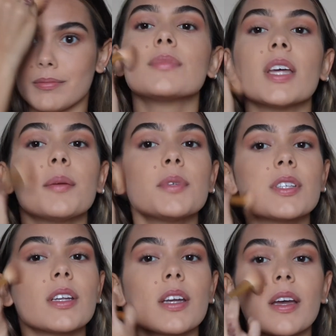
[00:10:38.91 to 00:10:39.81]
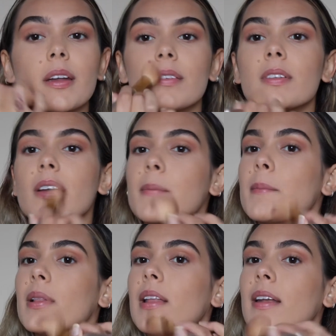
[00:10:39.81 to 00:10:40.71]
Then I'm just gonna kind of like
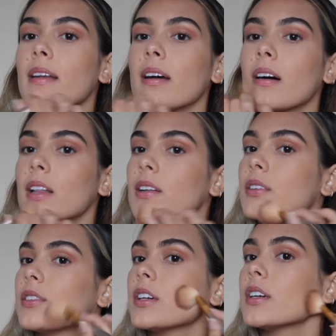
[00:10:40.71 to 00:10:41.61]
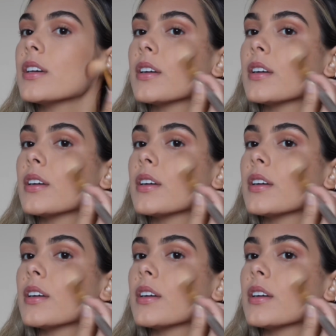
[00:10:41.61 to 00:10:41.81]
blend it all over,